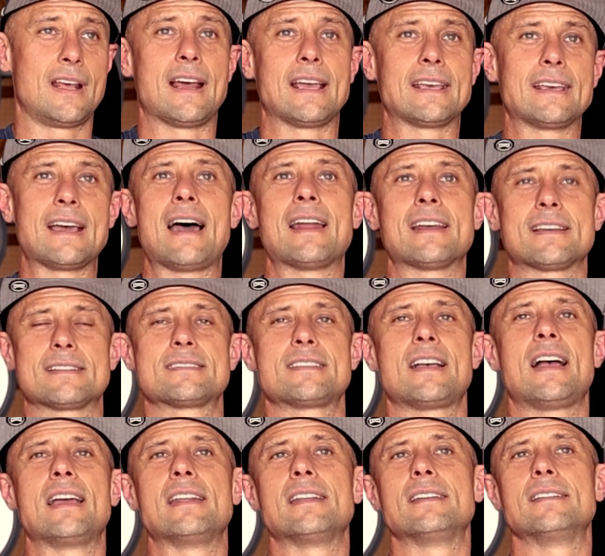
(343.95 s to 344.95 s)
and I got
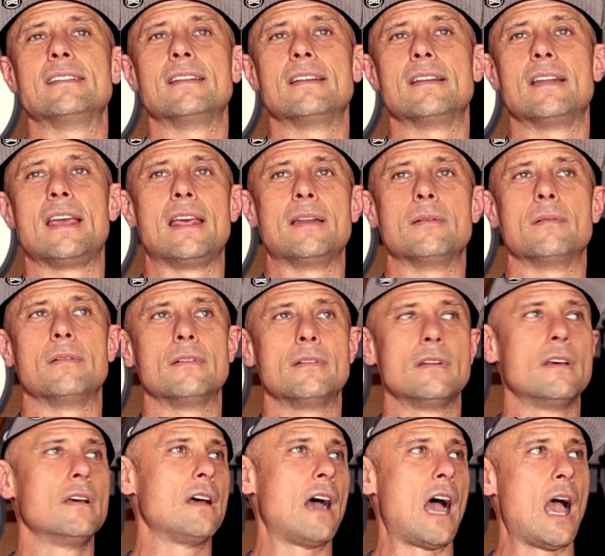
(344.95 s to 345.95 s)
excited,
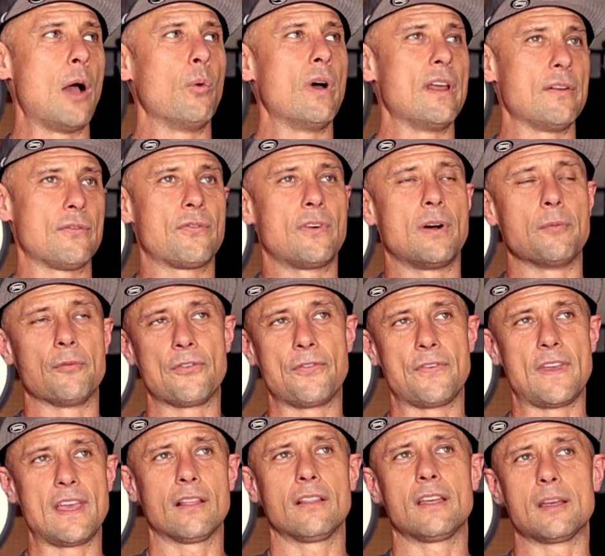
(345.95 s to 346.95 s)
and I went from
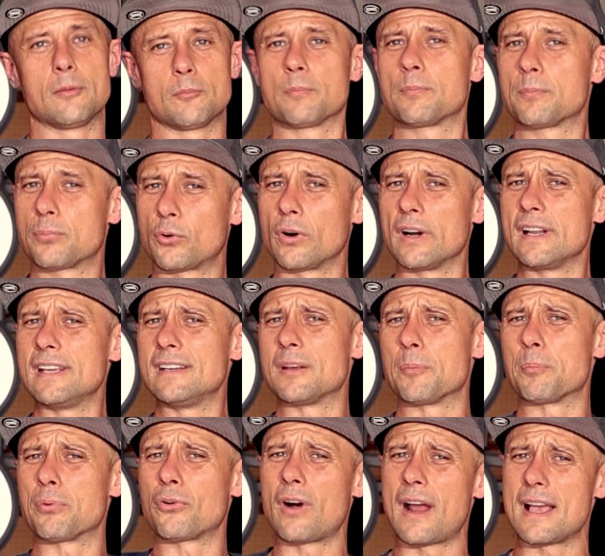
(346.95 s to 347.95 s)
feeling pretty
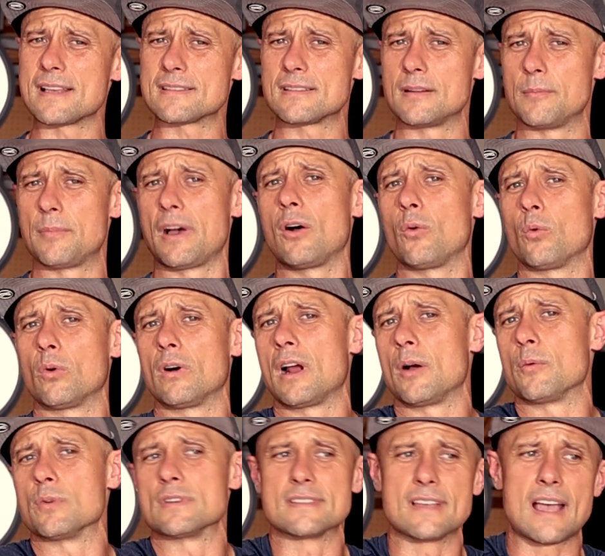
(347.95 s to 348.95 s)
depressed about where
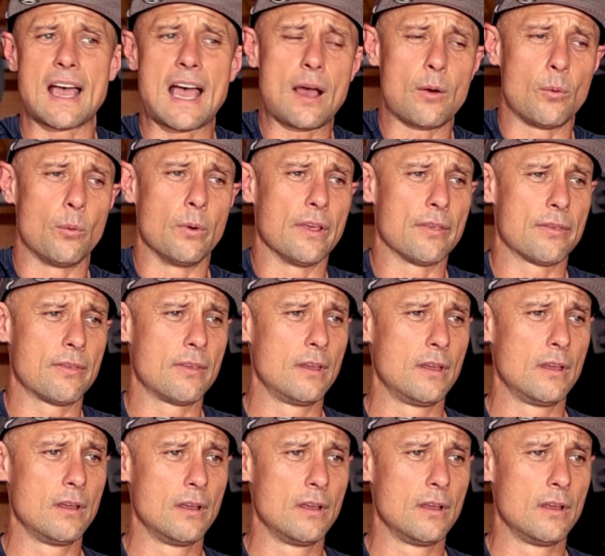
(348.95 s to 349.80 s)
I was at with